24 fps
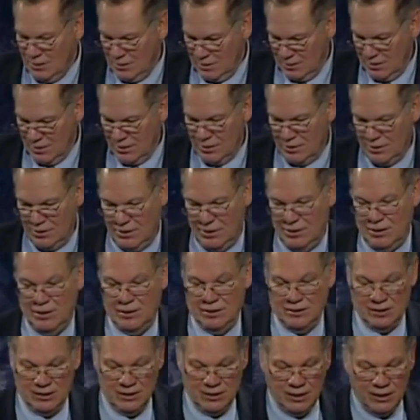Yeah, it
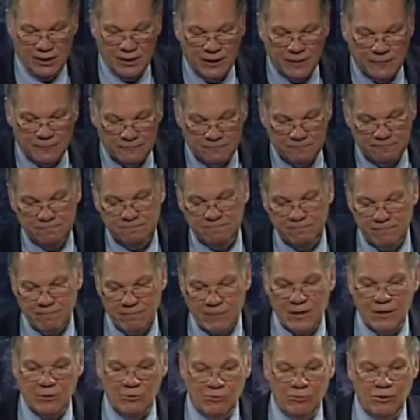can. It
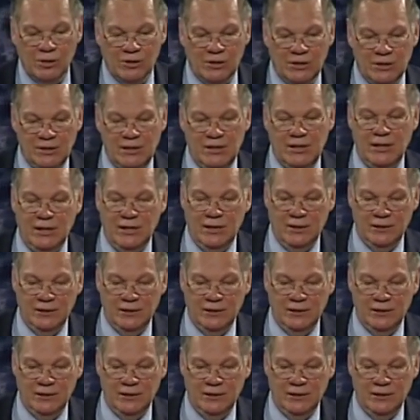really can.